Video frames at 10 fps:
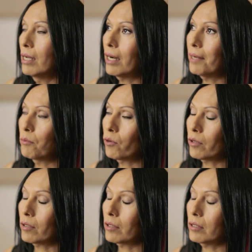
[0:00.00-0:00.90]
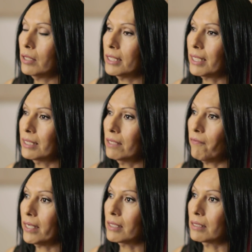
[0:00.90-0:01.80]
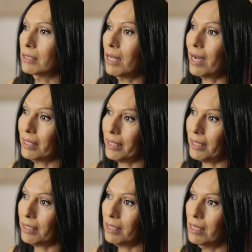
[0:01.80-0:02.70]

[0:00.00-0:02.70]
I more or less identify as Nagle